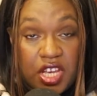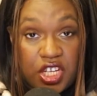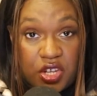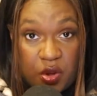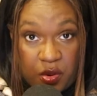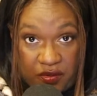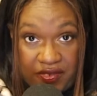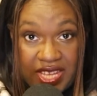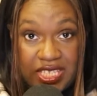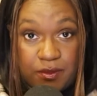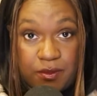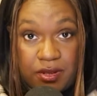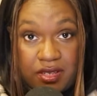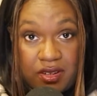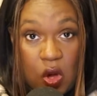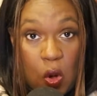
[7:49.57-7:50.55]
Go to
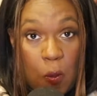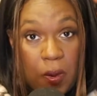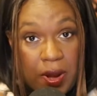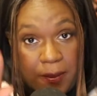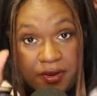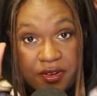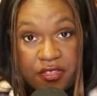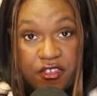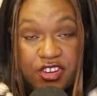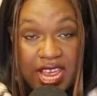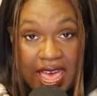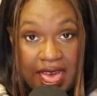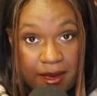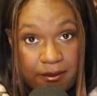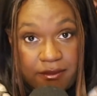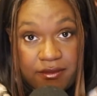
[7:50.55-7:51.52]
Facebook, open up another
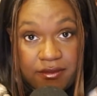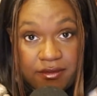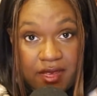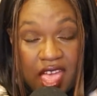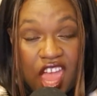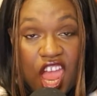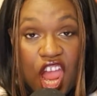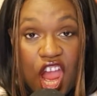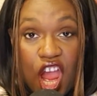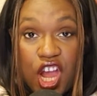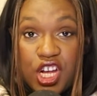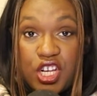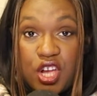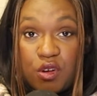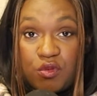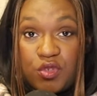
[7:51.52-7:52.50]
tab,
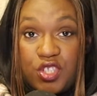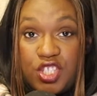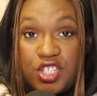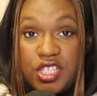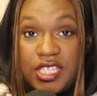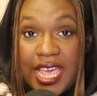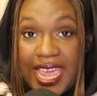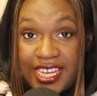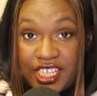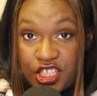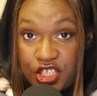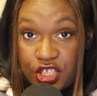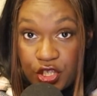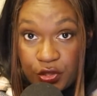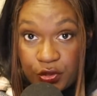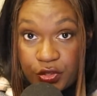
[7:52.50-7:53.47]
go and
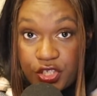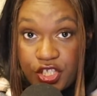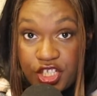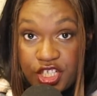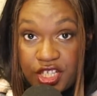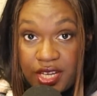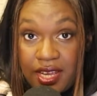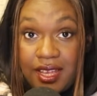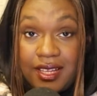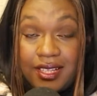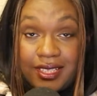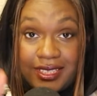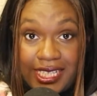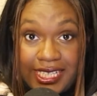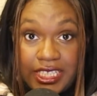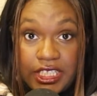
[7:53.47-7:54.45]
search
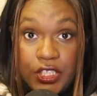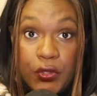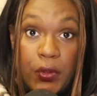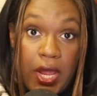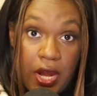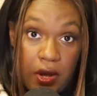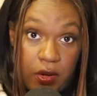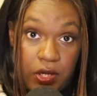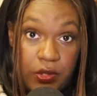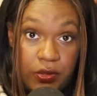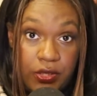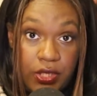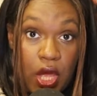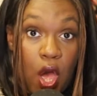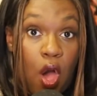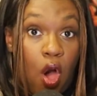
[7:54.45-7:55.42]
Leading Little
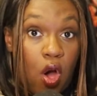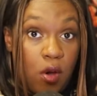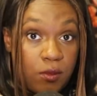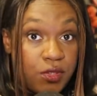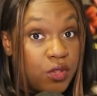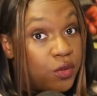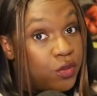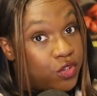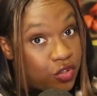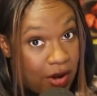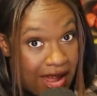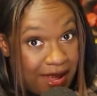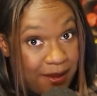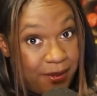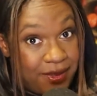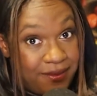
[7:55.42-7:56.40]
Arrows Homeschool
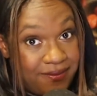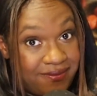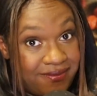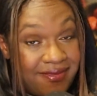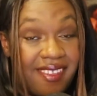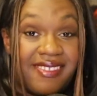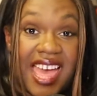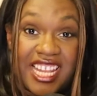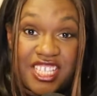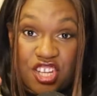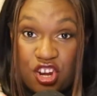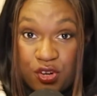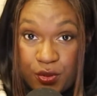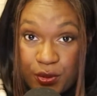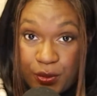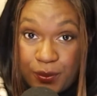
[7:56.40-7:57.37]
Tribe. That's
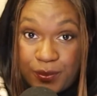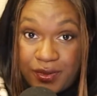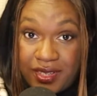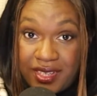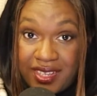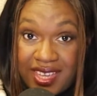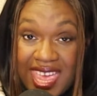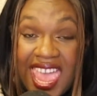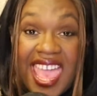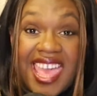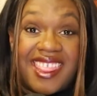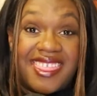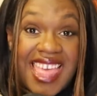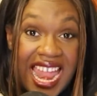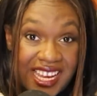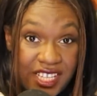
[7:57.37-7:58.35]
our group.
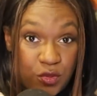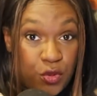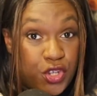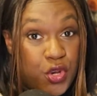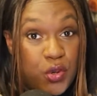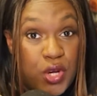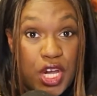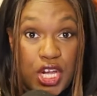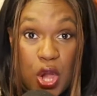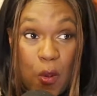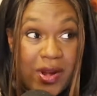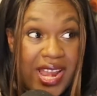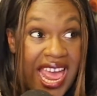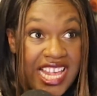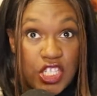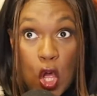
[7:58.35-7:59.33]
That is where you can go
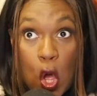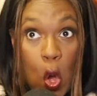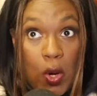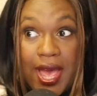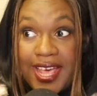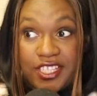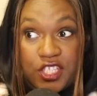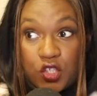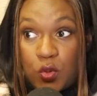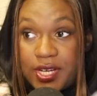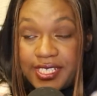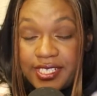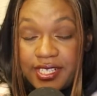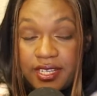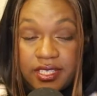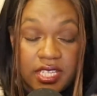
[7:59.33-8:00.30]
and ask all kinds of
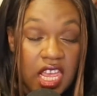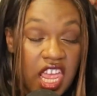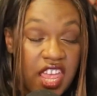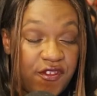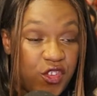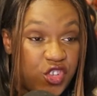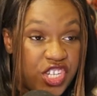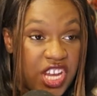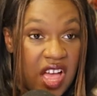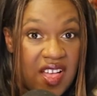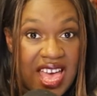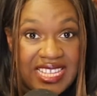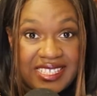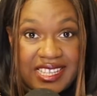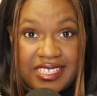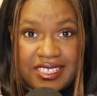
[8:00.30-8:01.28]
questions. If your child
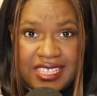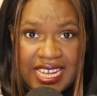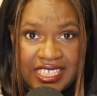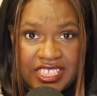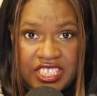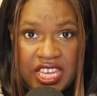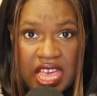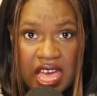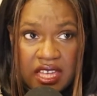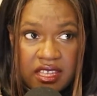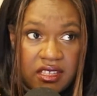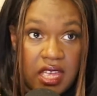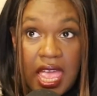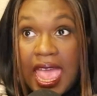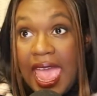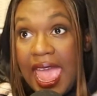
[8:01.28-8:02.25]
has dyslexia,
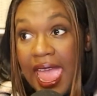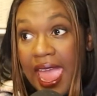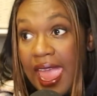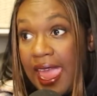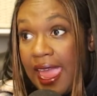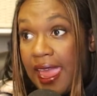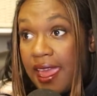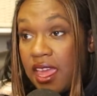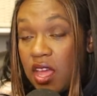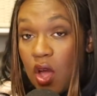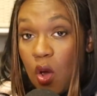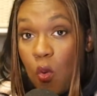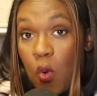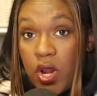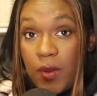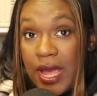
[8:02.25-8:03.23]
hey,
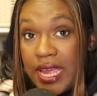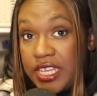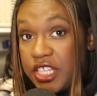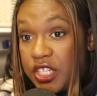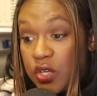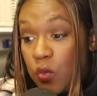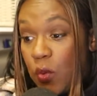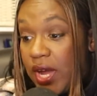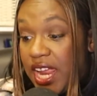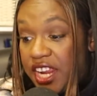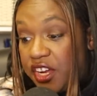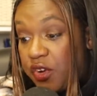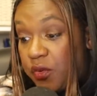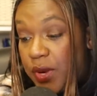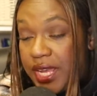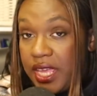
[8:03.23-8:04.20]
what do I do? What kind of
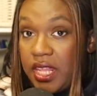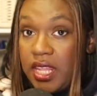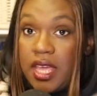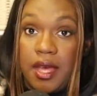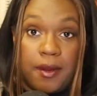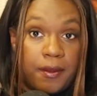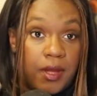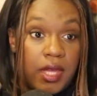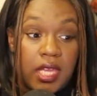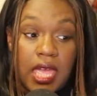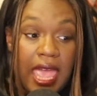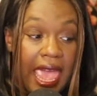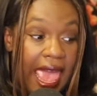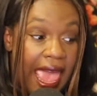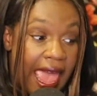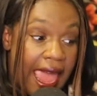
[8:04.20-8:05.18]
curriculum?
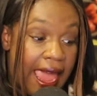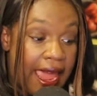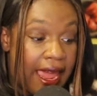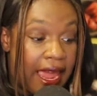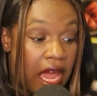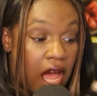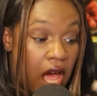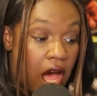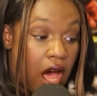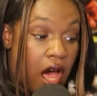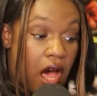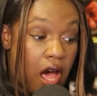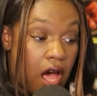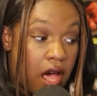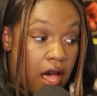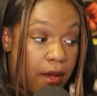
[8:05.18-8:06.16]
Hey,
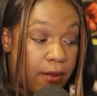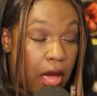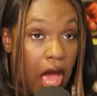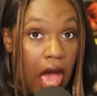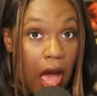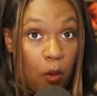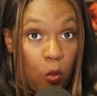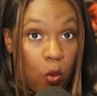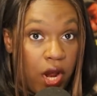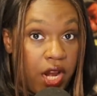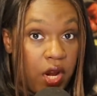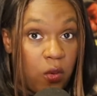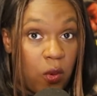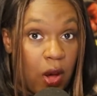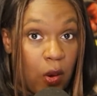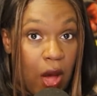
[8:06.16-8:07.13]
what
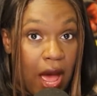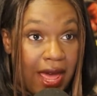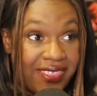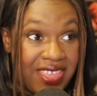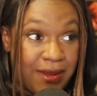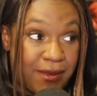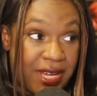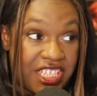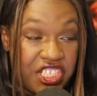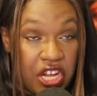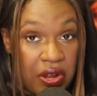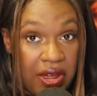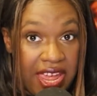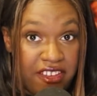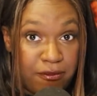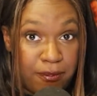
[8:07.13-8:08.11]
do I think my
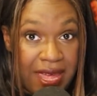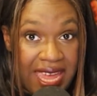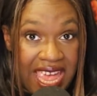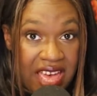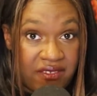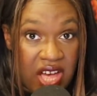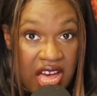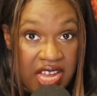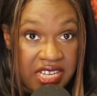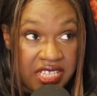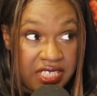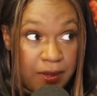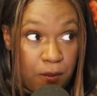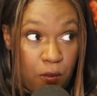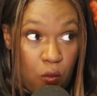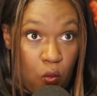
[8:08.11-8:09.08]
child may have
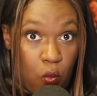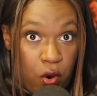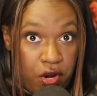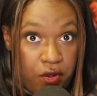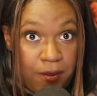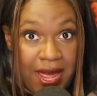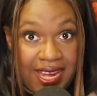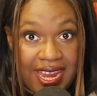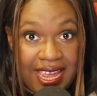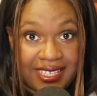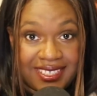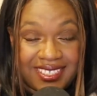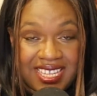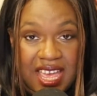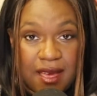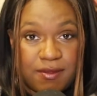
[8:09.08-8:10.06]
autism? What are my
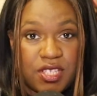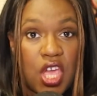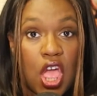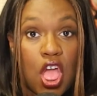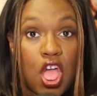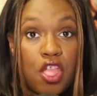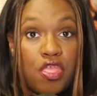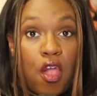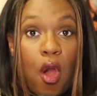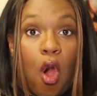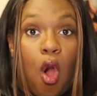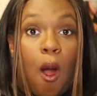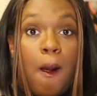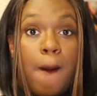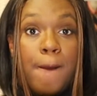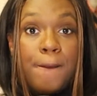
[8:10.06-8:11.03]
next steps? There
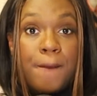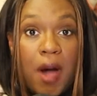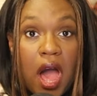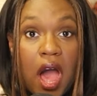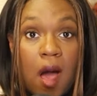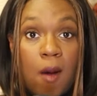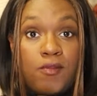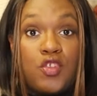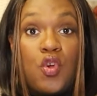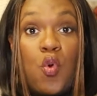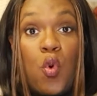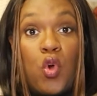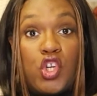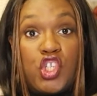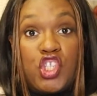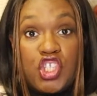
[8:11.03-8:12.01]
are moms
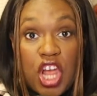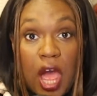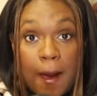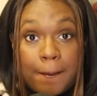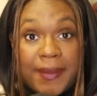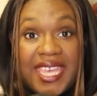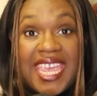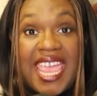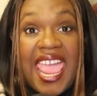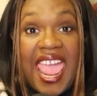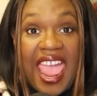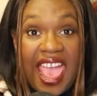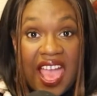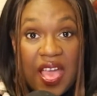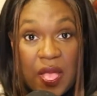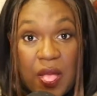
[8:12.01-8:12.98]
who are chomping
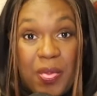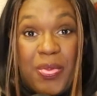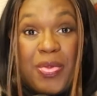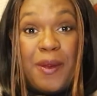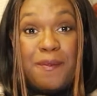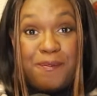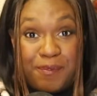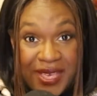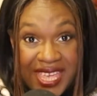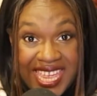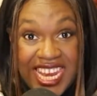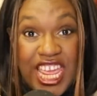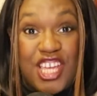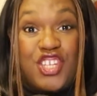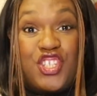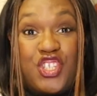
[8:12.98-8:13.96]
at the
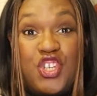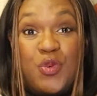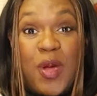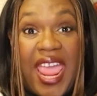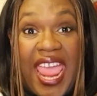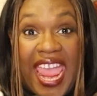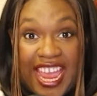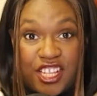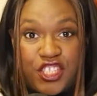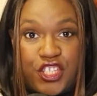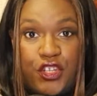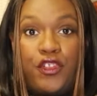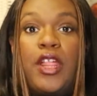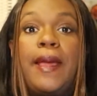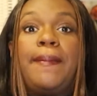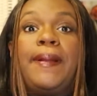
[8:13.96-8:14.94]
bit to answer
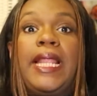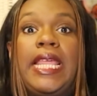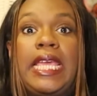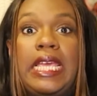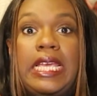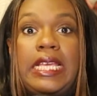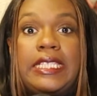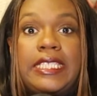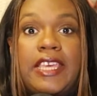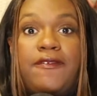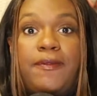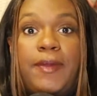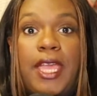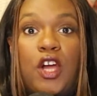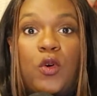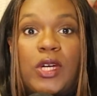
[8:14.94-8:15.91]
you. They're like, please give
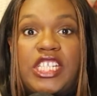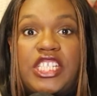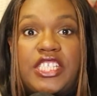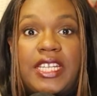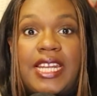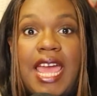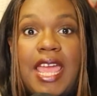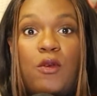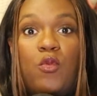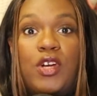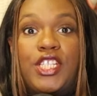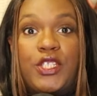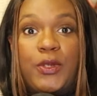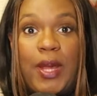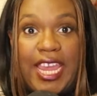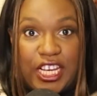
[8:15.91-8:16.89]
me a question. I
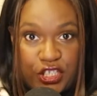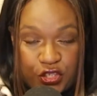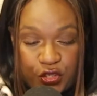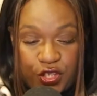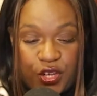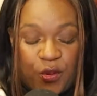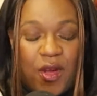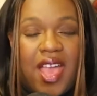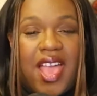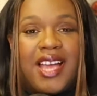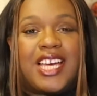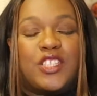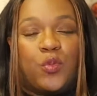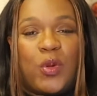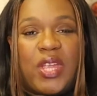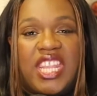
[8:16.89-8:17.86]
want to answer you,
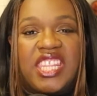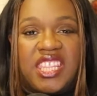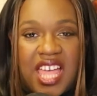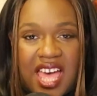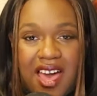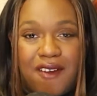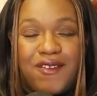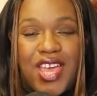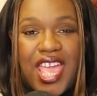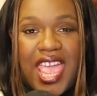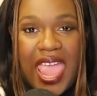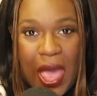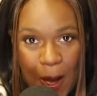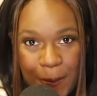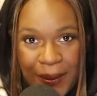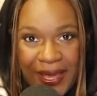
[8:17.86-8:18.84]
because we love
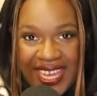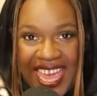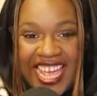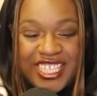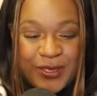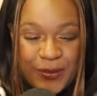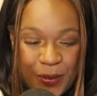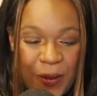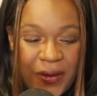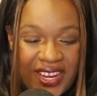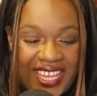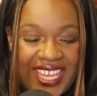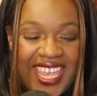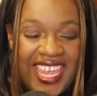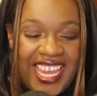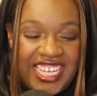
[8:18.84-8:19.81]
helping and
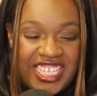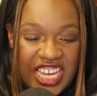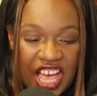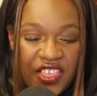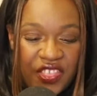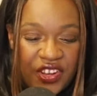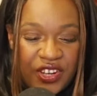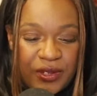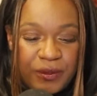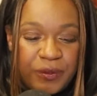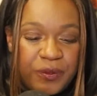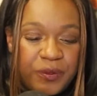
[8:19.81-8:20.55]
supporting each other.